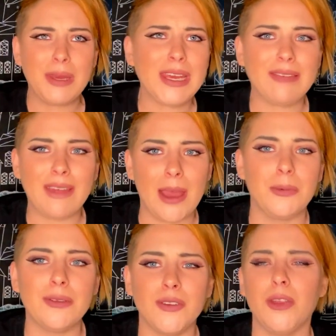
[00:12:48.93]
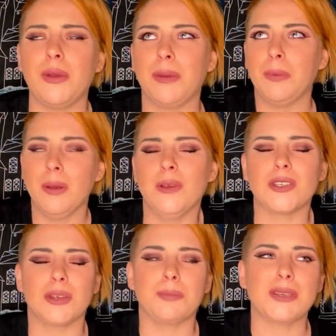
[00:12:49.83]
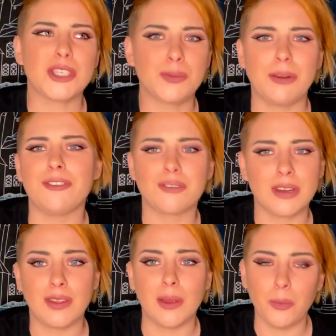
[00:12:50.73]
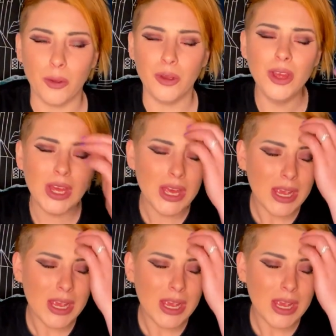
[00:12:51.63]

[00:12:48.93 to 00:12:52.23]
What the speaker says: being there with you in person, but spiritually they were.